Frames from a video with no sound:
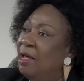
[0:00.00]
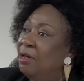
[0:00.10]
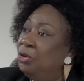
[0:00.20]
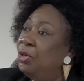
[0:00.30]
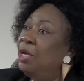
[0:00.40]

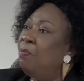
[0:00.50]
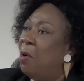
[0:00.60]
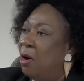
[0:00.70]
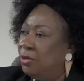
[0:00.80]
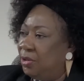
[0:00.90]

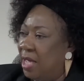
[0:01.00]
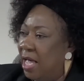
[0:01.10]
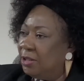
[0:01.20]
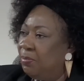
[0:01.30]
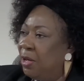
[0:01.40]
chickenpox
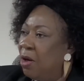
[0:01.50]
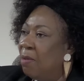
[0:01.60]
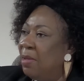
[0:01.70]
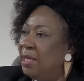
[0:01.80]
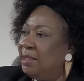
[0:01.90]
has
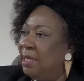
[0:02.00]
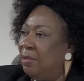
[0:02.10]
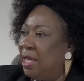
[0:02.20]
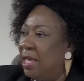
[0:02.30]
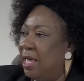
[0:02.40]
become
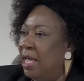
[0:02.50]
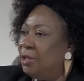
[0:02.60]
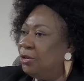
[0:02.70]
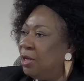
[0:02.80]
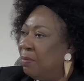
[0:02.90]
endemic in
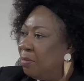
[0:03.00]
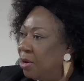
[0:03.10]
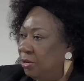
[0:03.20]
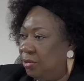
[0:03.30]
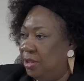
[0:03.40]
some
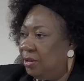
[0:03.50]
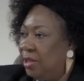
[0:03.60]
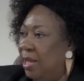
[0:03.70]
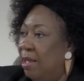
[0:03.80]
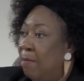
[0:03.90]
countries.
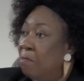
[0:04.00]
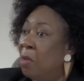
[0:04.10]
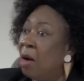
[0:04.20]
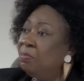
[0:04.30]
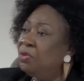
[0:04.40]

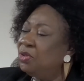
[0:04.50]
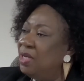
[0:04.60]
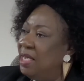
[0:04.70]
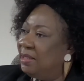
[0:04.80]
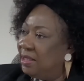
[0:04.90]
Mumps
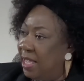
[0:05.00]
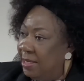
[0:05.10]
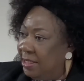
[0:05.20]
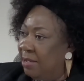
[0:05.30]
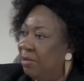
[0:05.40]
is
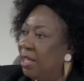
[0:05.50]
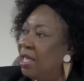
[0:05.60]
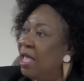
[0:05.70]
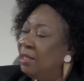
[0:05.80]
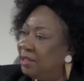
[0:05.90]
endemic
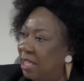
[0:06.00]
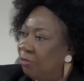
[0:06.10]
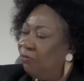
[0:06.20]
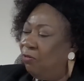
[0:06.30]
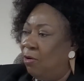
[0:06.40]
in
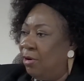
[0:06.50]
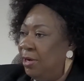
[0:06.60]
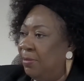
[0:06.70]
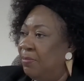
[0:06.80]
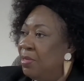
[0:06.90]
South
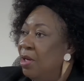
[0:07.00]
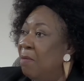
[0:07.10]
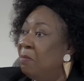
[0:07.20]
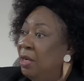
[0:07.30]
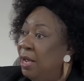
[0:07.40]
Florida.
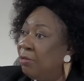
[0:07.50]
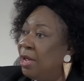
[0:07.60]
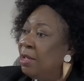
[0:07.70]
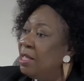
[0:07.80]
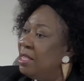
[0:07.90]

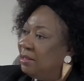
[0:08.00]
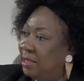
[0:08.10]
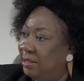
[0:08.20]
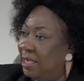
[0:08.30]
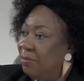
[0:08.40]
Malaria is
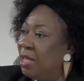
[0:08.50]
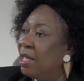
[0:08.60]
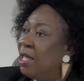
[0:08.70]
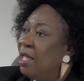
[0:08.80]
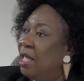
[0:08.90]

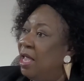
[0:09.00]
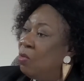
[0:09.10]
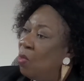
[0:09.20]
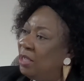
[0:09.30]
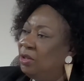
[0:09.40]
endemic
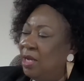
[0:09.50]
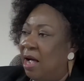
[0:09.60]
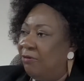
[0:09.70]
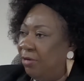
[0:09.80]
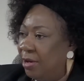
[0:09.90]
in West
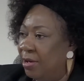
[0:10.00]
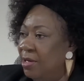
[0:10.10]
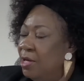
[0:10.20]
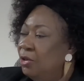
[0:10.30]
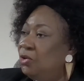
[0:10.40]
Africa.
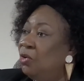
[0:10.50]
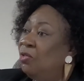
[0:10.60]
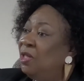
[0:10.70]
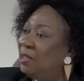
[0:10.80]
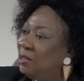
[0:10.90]
So
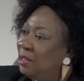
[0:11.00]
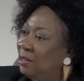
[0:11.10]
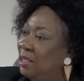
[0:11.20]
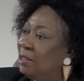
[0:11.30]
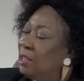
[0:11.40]
these
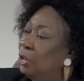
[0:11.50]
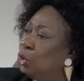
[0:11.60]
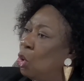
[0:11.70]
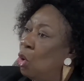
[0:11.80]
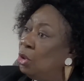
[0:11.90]

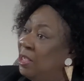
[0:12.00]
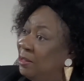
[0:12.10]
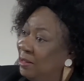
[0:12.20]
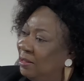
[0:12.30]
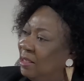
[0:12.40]

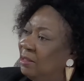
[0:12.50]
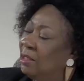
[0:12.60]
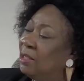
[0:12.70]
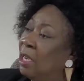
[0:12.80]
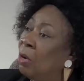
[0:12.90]

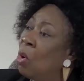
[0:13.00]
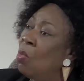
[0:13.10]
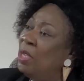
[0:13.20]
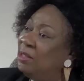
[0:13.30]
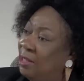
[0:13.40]
diseases are
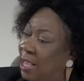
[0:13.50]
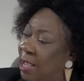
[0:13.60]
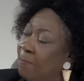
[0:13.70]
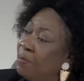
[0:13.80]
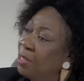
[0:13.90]
always
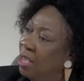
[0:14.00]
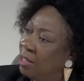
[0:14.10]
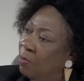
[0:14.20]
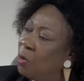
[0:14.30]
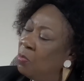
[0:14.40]
there in
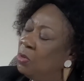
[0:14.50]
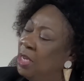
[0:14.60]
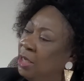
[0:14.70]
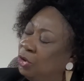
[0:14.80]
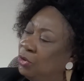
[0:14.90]
the
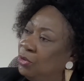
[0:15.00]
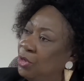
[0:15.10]
population.